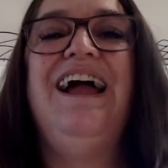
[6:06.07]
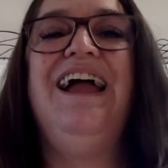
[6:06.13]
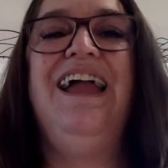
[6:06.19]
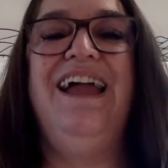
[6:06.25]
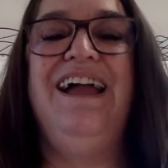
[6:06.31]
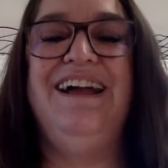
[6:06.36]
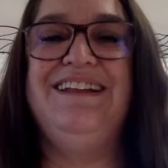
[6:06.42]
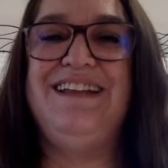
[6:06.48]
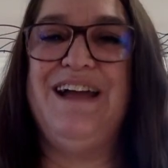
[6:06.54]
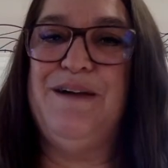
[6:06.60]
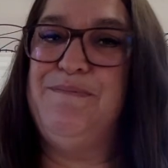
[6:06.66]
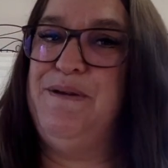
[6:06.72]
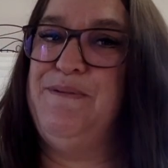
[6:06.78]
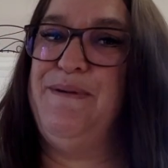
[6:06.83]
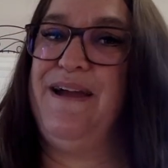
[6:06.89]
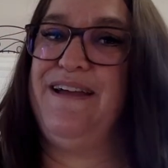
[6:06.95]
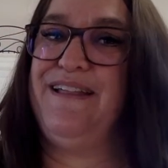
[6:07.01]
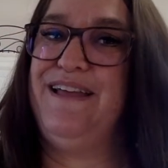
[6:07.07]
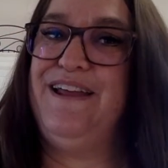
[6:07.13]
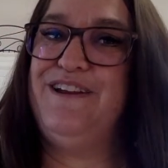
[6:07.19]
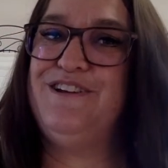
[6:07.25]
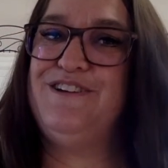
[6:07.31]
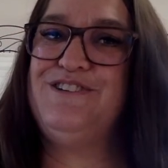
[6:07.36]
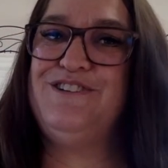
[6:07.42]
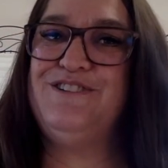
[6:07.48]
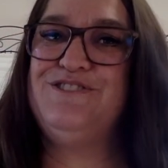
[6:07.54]
And I'll be back later
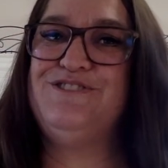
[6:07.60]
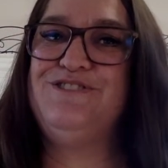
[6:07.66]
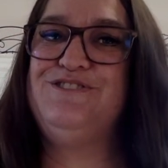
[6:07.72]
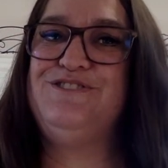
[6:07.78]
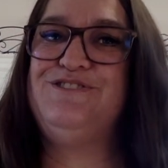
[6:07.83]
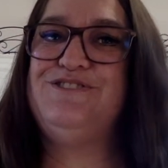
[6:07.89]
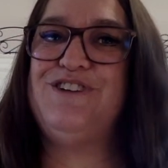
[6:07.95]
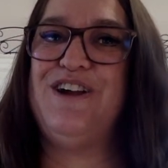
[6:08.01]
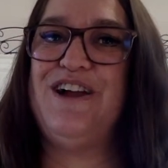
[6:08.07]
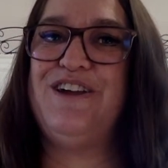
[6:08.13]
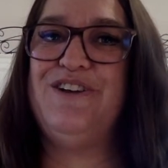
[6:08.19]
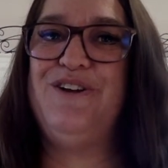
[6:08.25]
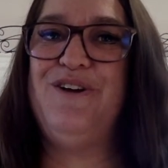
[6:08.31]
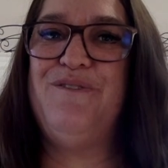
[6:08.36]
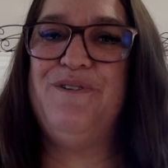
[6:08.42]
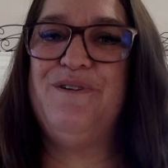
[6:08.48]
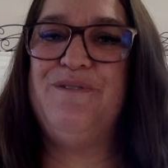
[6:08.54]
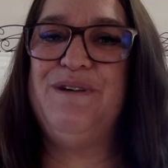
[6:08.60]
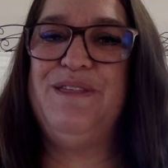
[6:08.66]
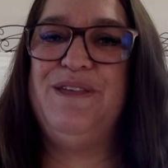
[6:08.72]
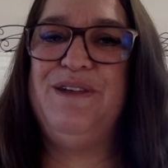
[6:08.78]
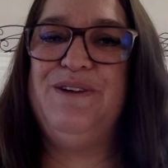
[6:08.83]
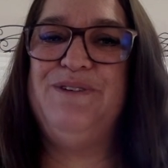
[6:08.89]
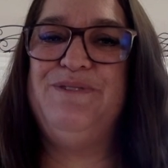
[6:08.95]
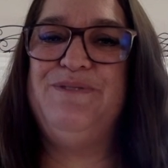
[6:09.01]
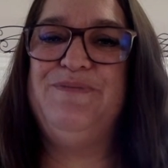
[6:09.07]
to talk it over with
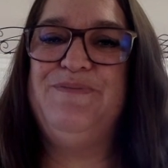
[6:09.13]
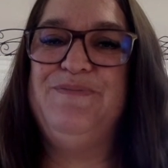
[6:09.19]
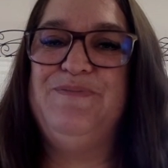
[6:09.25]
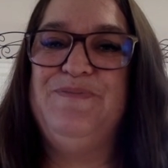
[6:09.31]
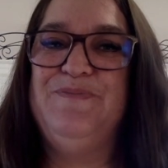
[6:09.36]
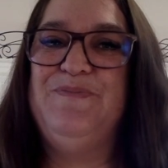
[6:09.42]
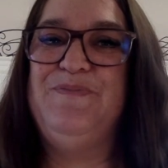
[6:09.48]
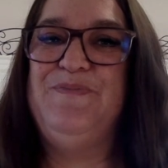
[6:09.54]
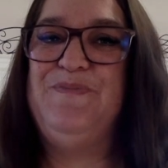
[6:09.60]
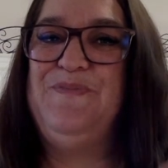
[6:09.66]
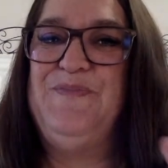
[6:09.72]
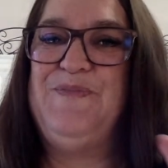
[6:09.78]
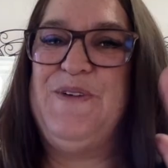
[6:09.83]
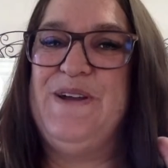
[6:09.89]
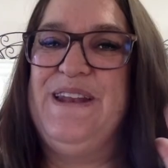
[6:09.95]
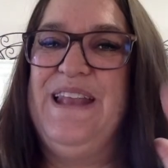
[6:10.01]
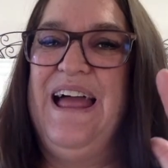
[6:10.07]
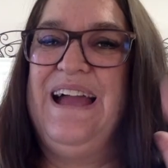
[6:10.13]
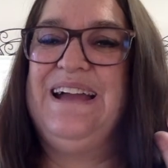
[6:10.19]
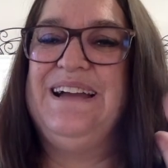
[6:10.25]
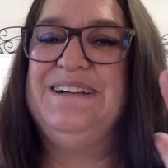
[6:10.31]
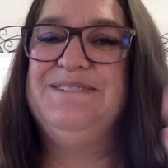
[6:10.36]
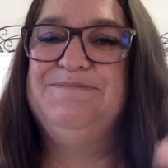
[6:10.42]
you. Good luck.